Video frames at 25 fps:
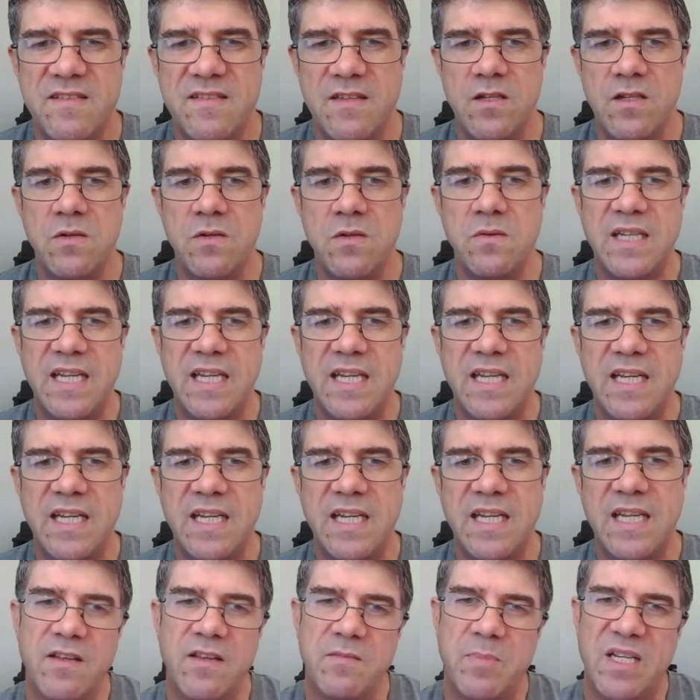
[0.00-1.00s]
new
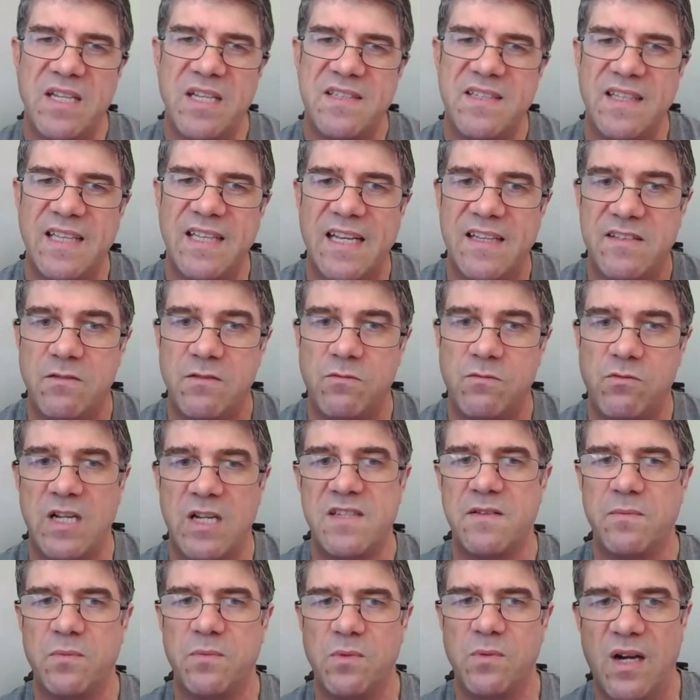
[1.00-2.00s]
kit that basically has a
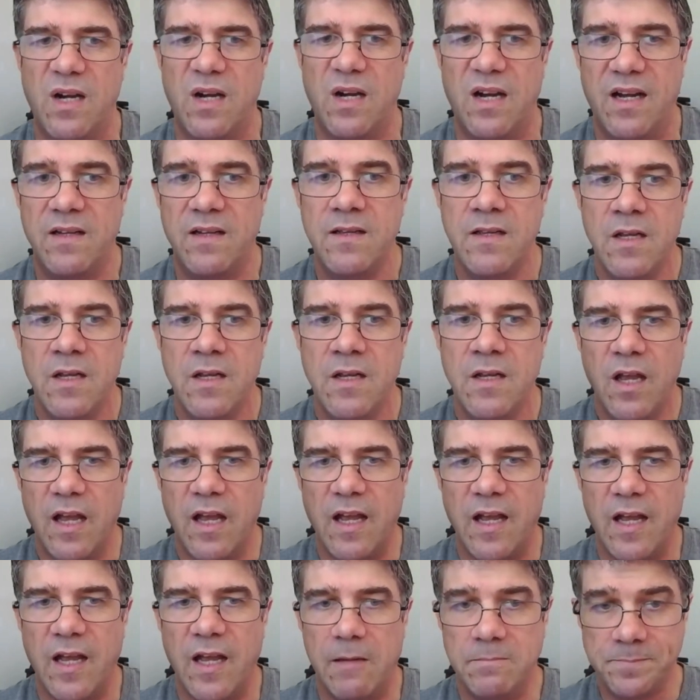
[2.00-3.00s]
reservoir,
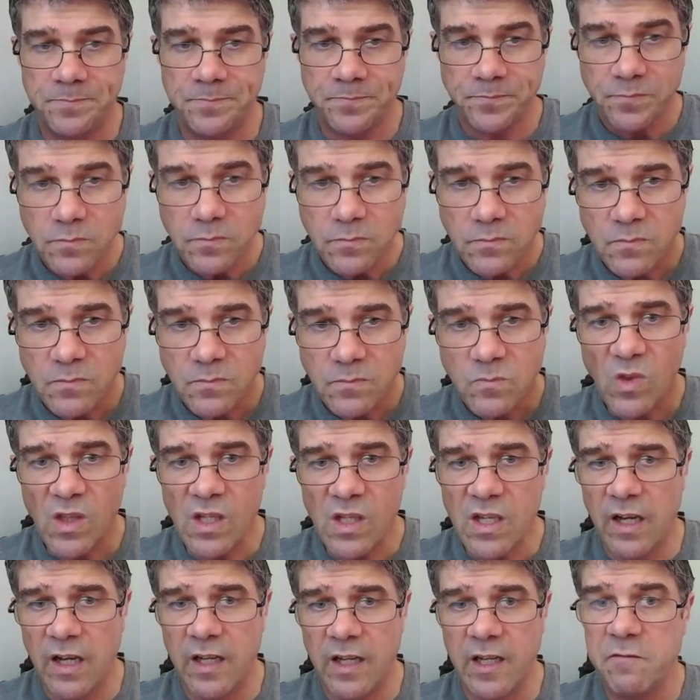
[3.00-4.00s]
um,
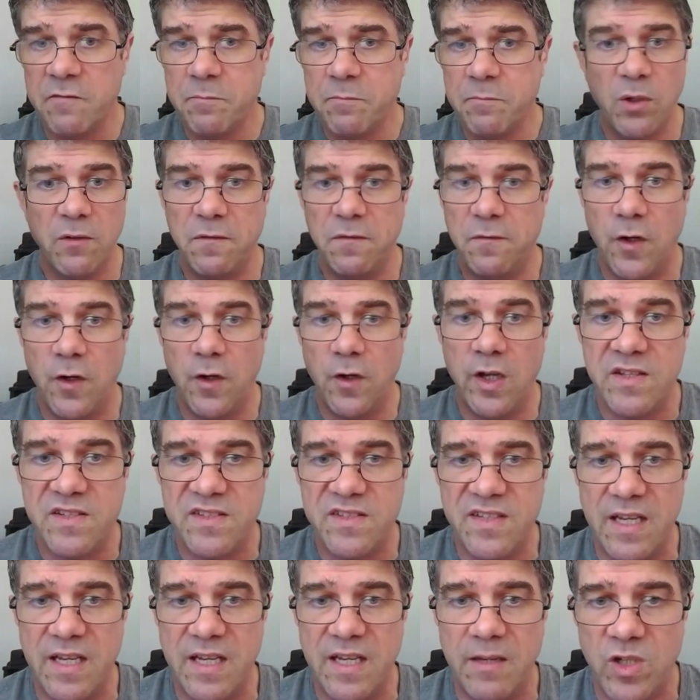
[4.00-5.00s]
and I've put
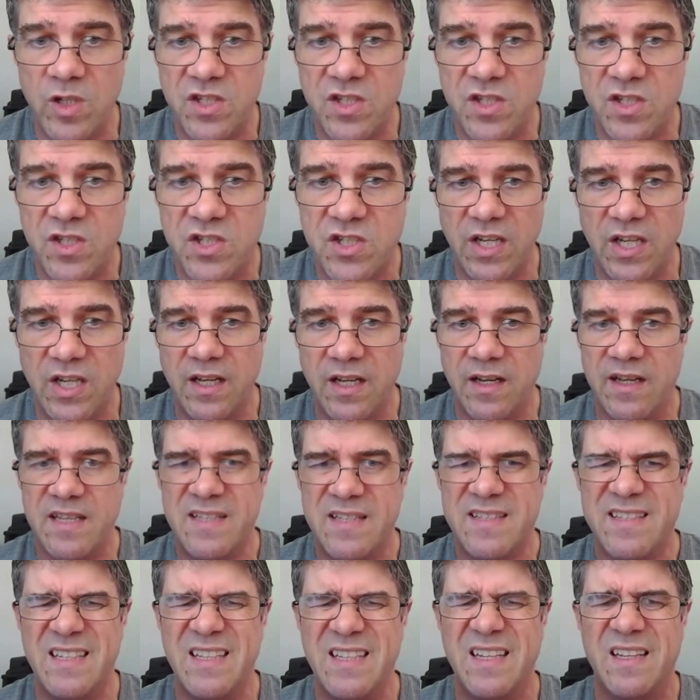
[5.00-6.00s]
ferns in, which uh,
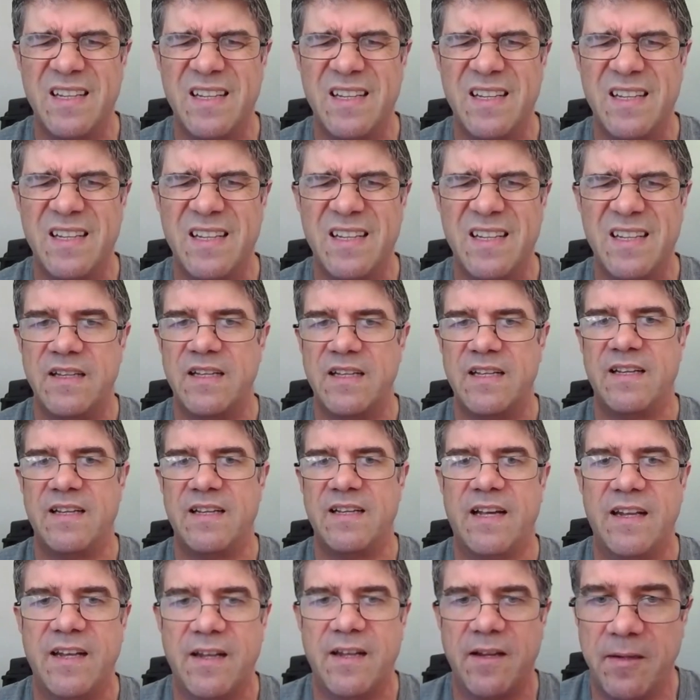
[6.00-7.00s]
it's in a,
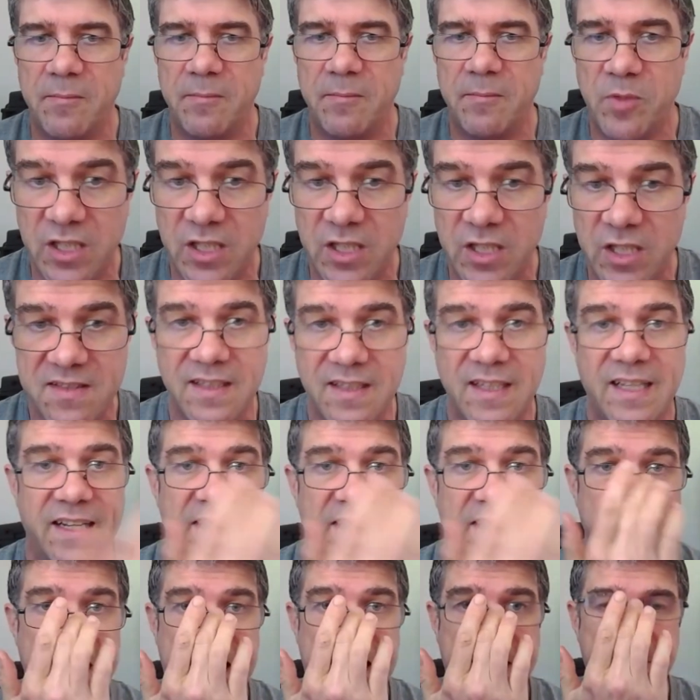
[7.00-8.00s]
a, and I am going to use a
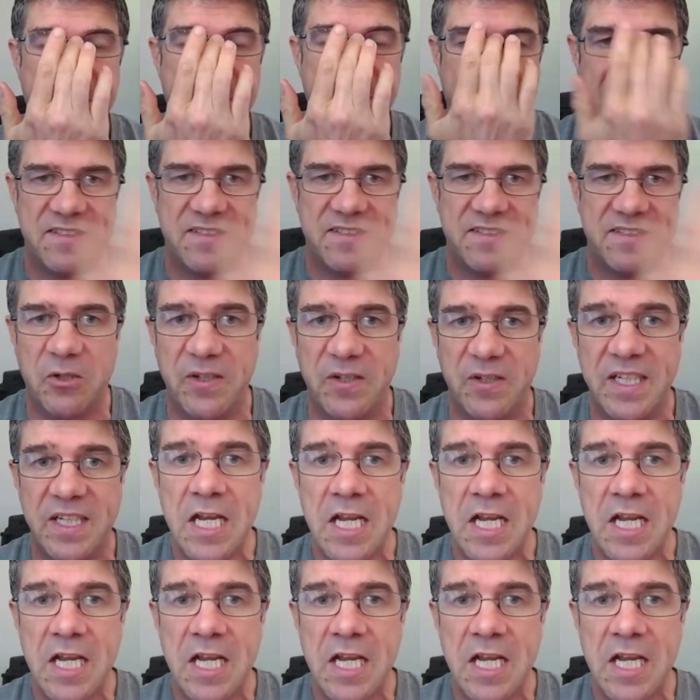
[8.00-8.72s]
Latin name here, sorry,